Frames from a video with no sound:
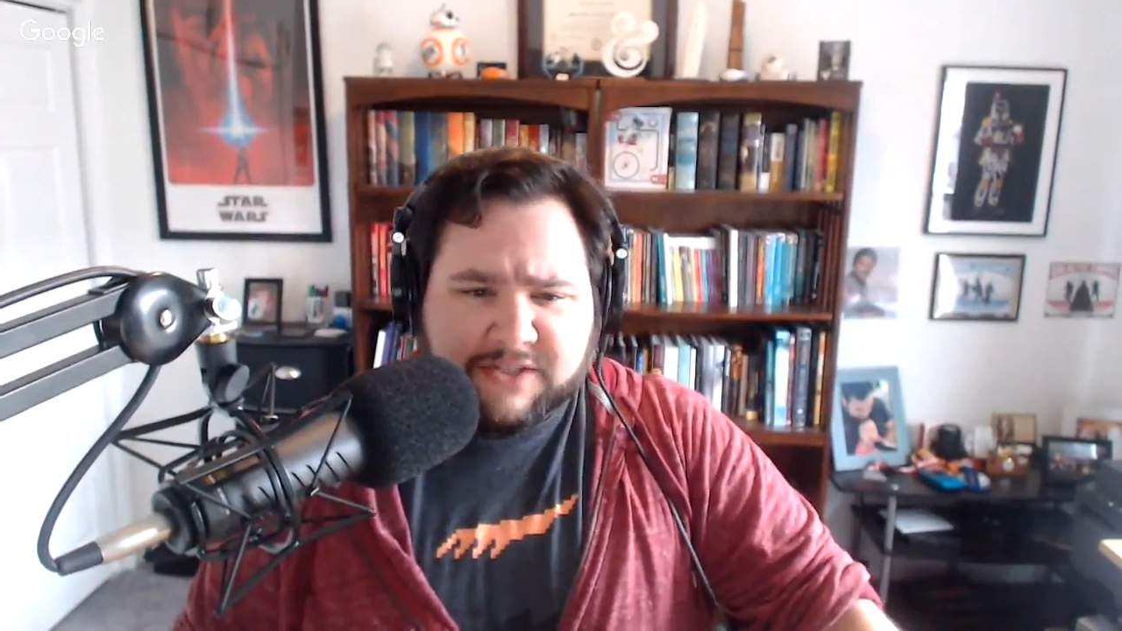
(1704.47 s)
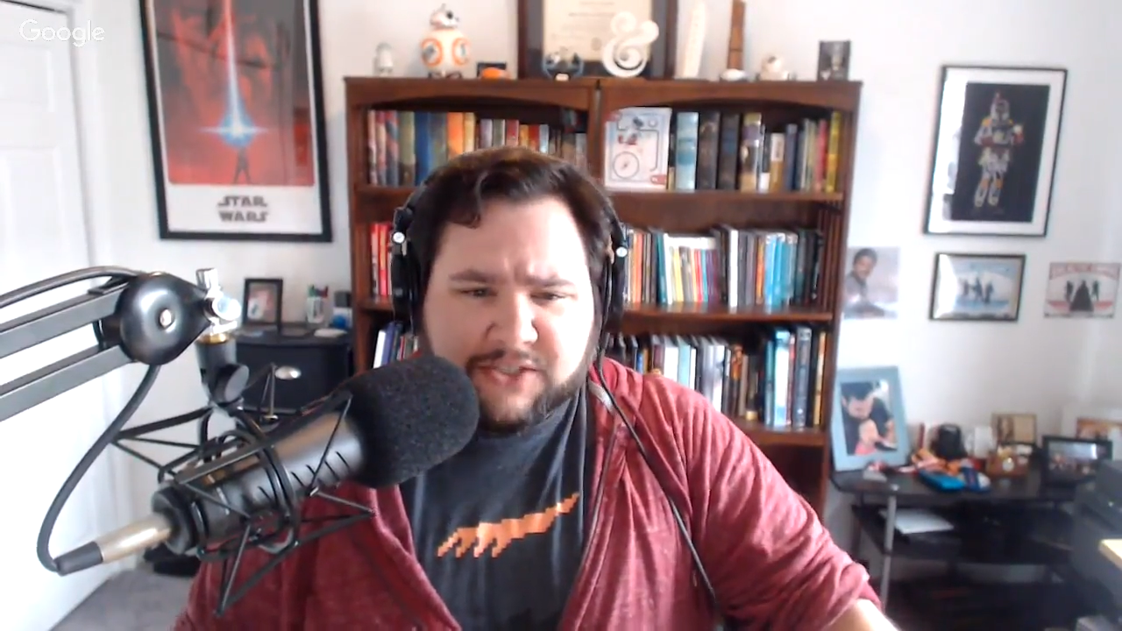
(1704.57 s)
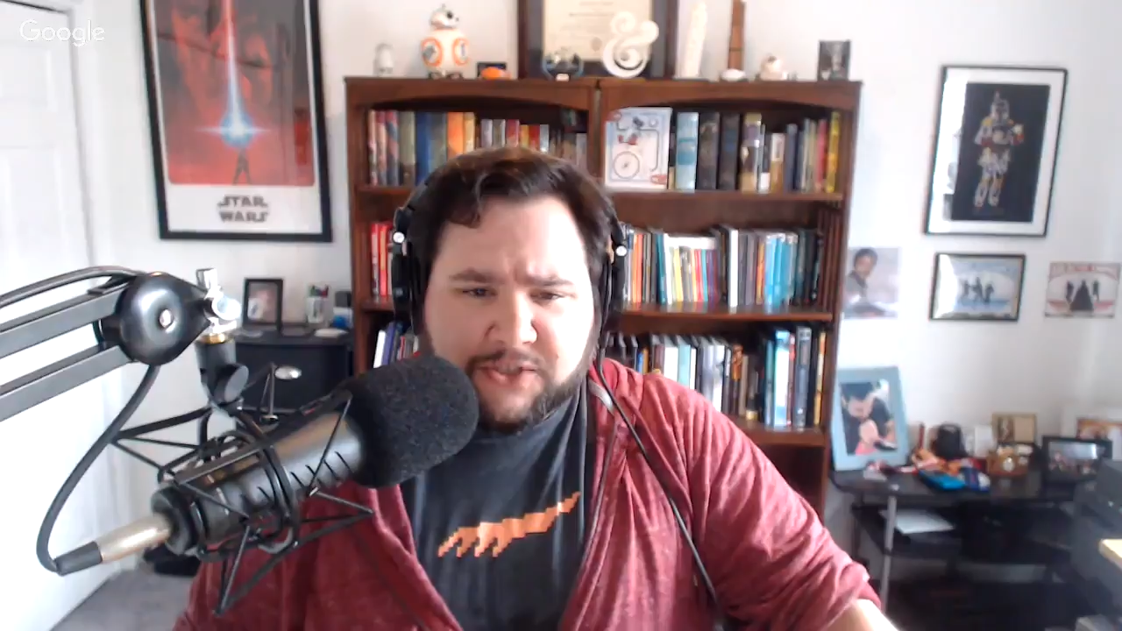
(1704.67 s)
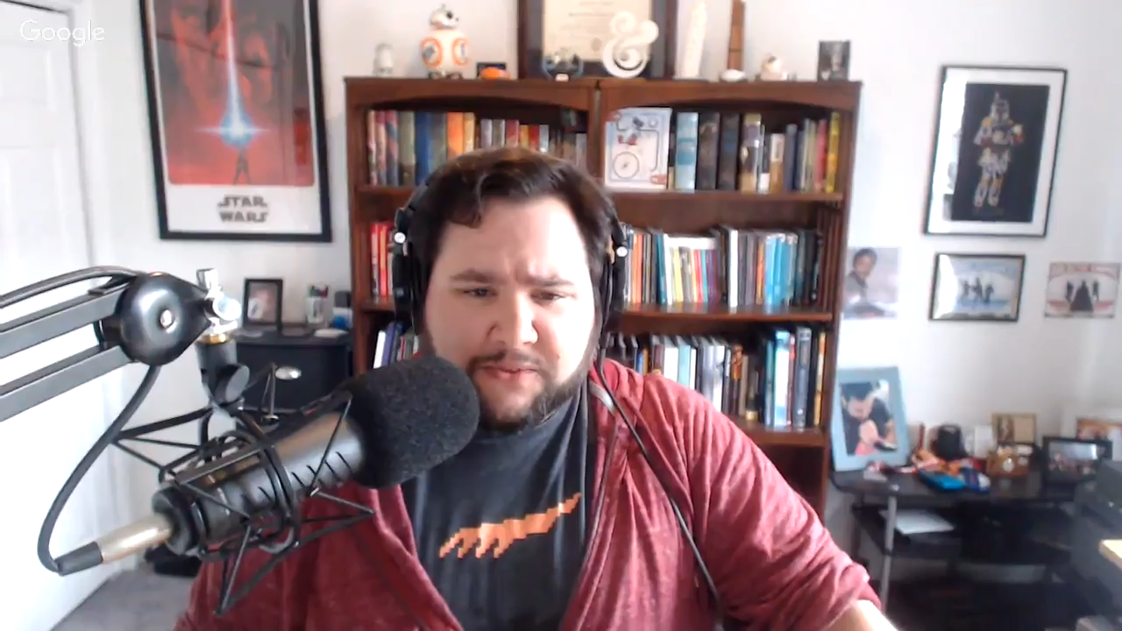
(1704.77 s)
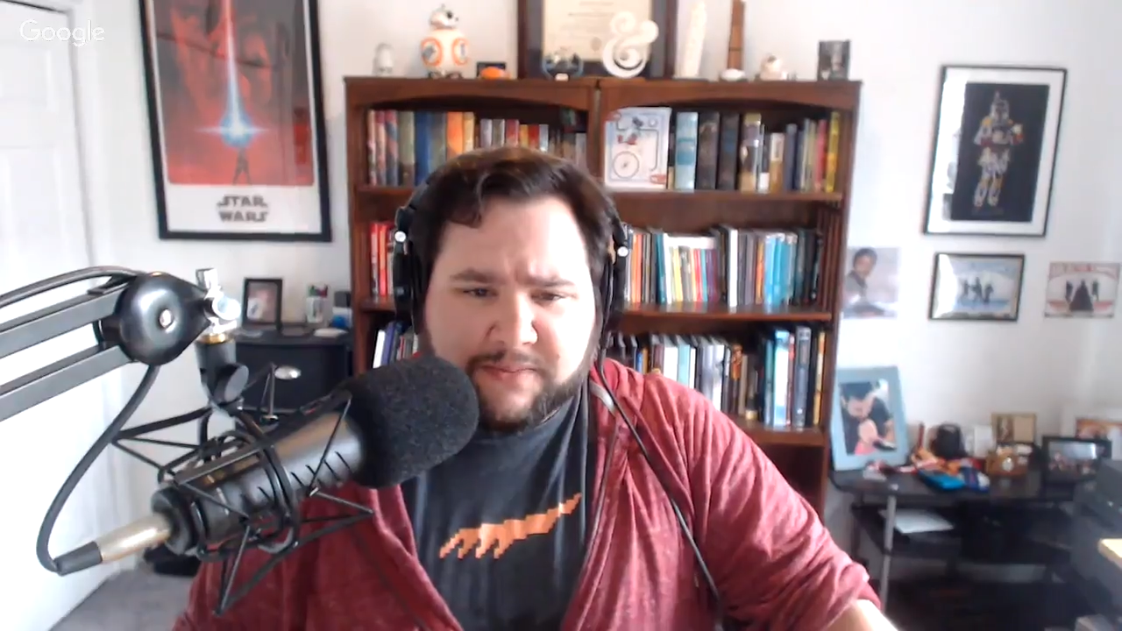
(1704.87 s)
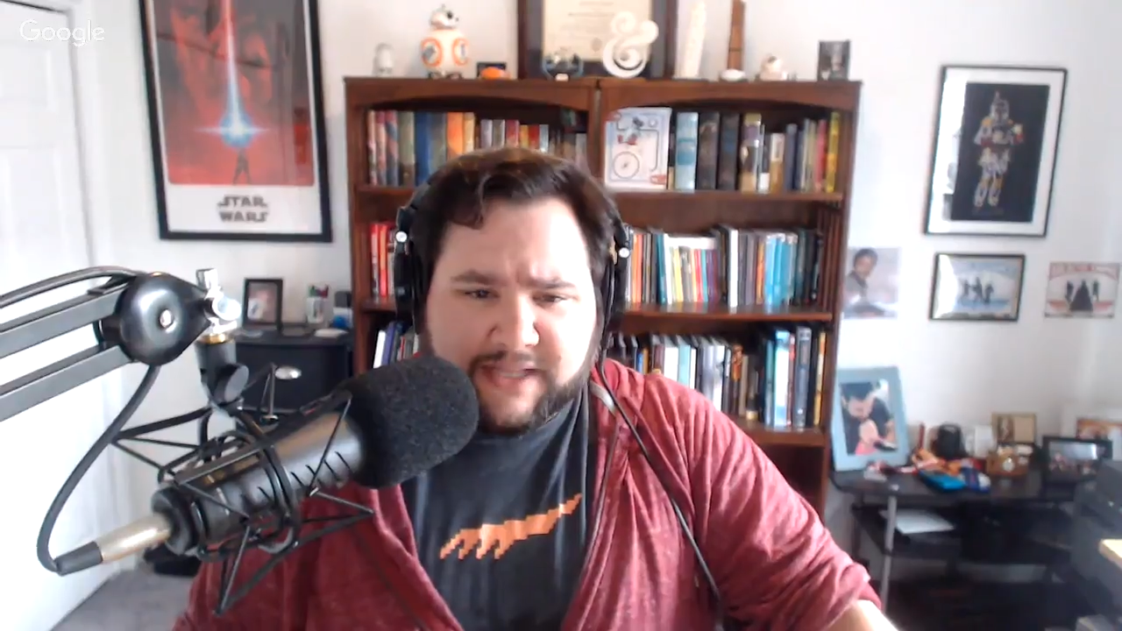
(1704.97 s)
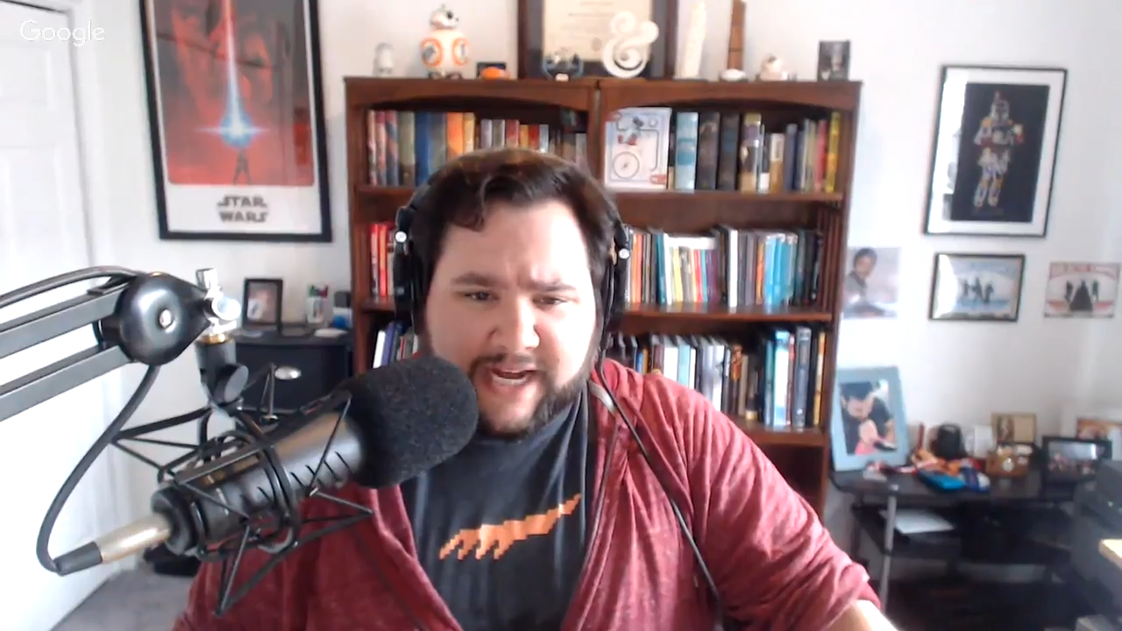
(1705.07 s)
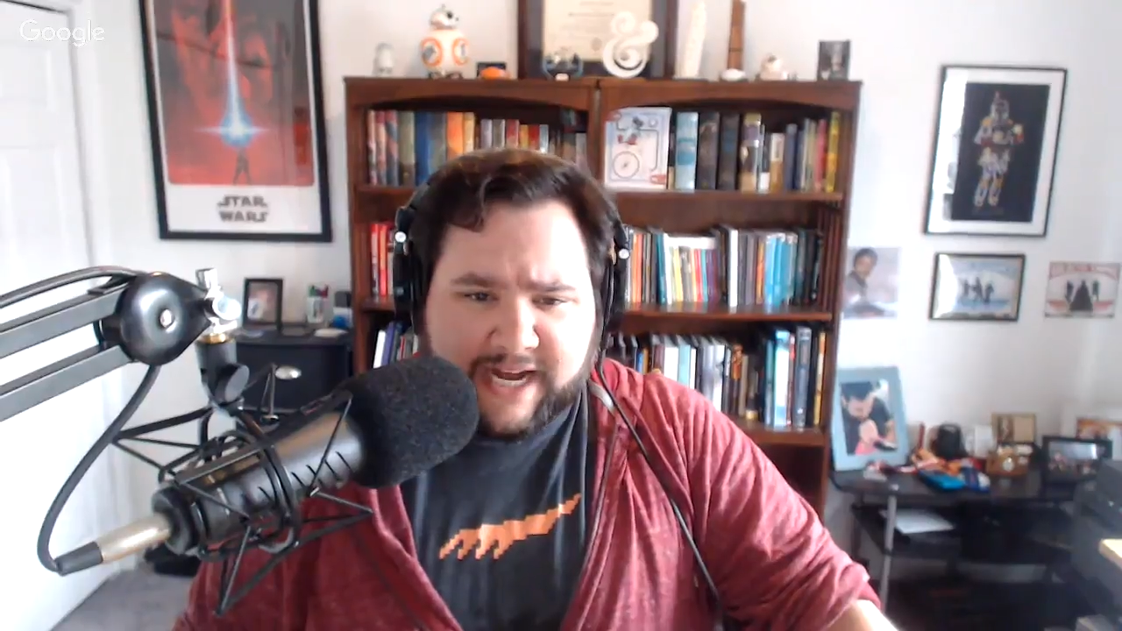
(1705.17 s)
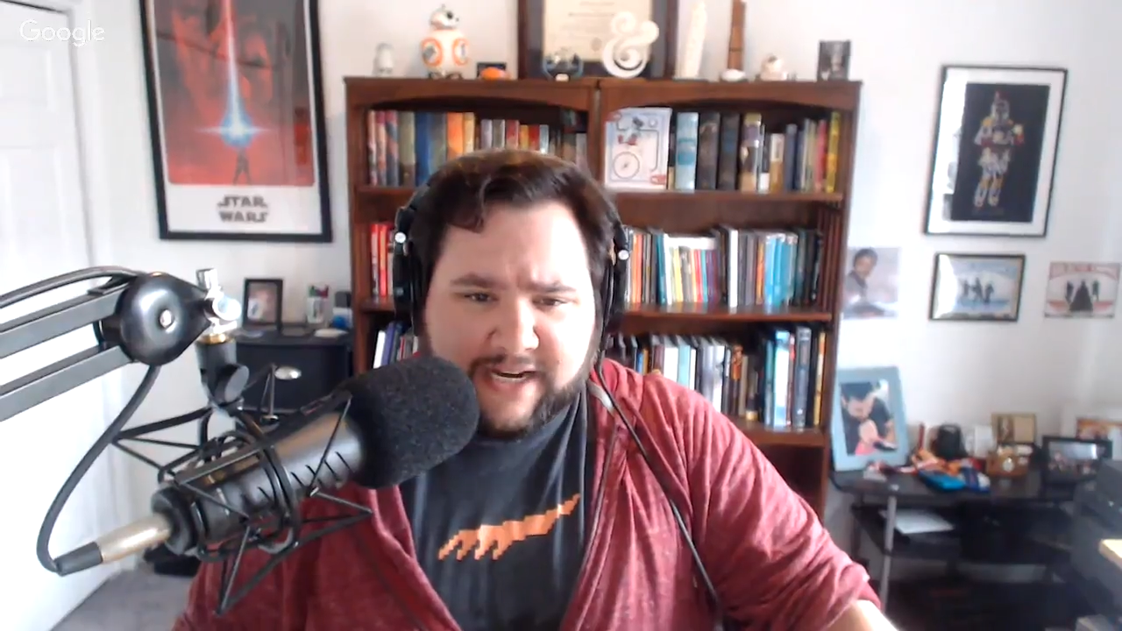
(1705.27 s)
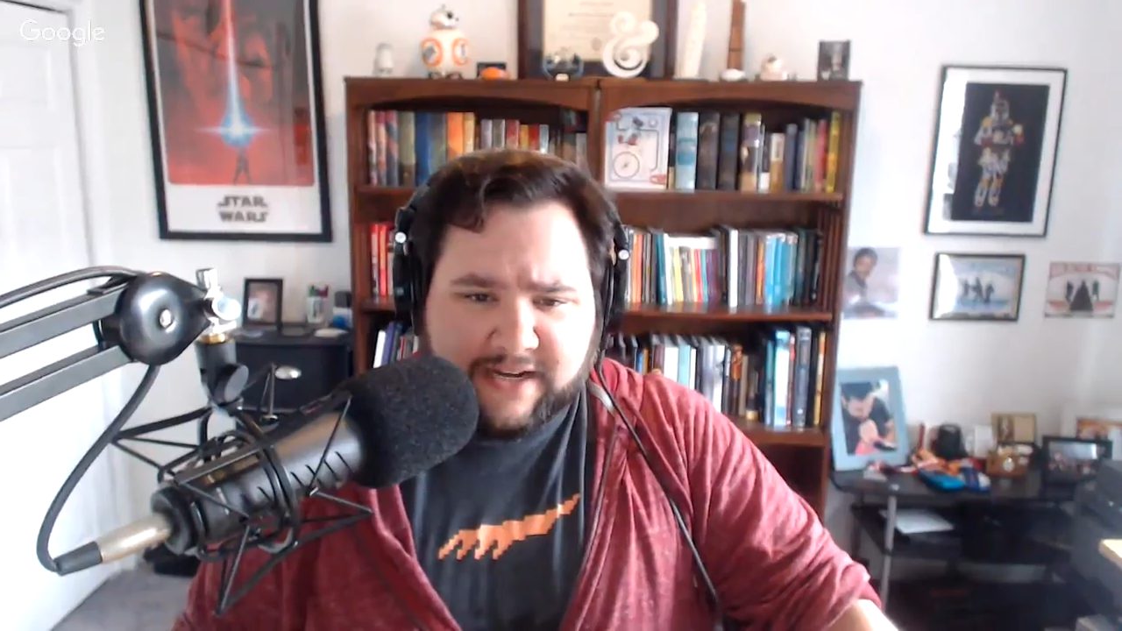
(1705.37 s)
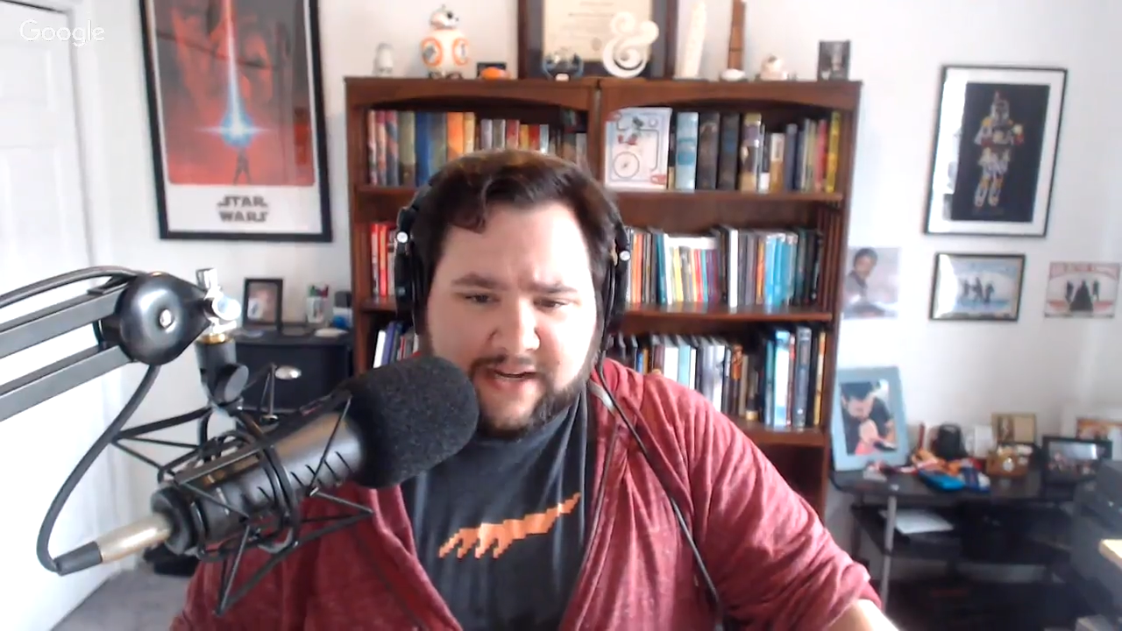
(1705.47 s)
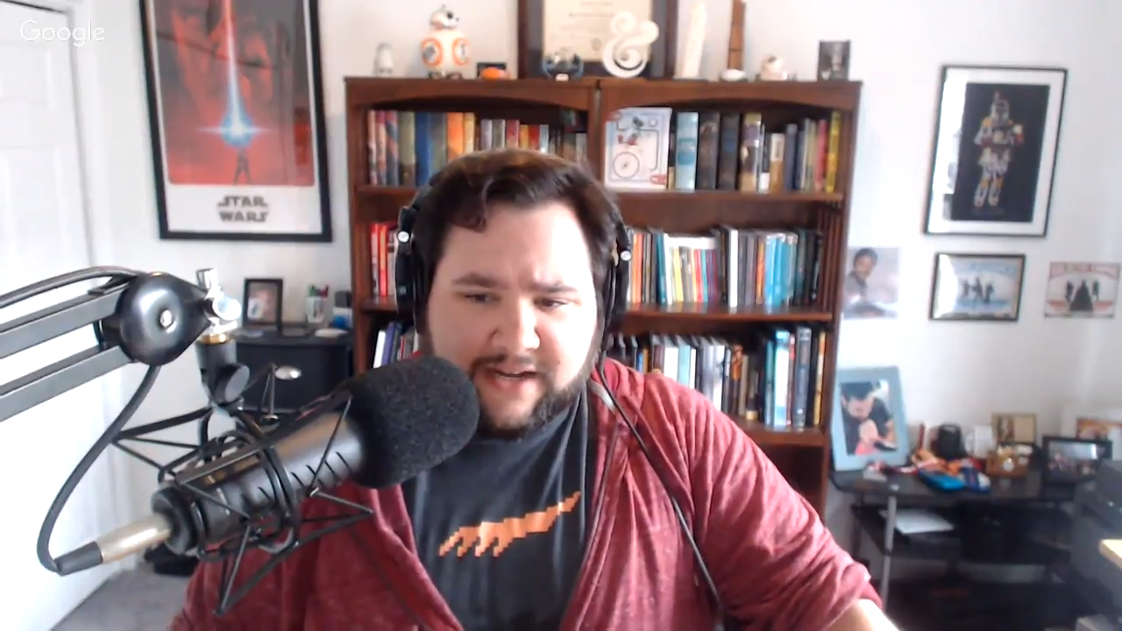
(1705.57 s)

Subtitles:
assume that